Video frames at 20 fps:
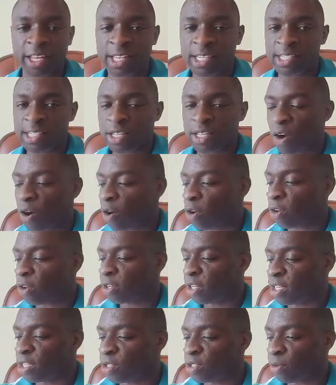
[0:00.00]
All you need to
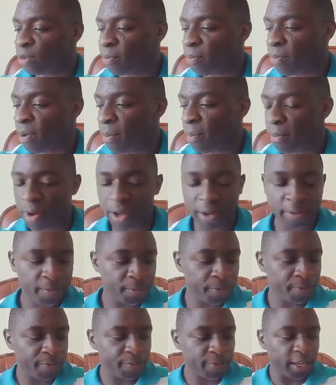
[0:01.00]
remember
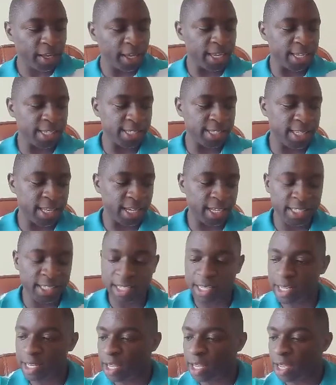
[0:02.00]
is that
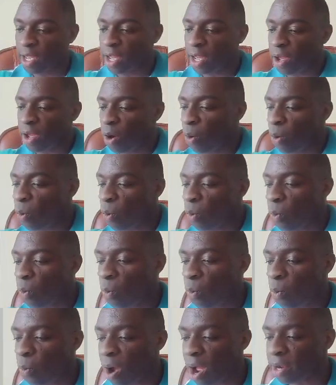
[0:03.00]
1
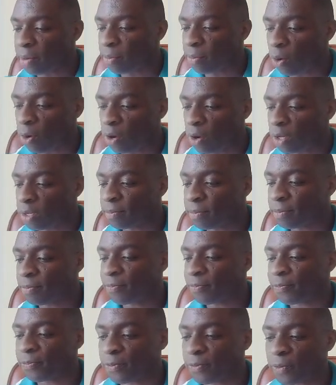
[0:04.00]
mole
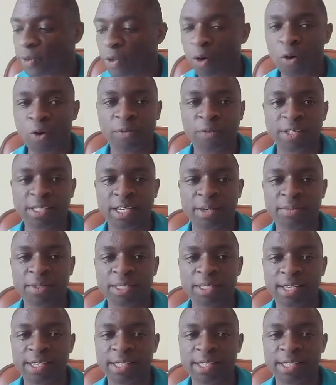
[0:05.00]
of a substance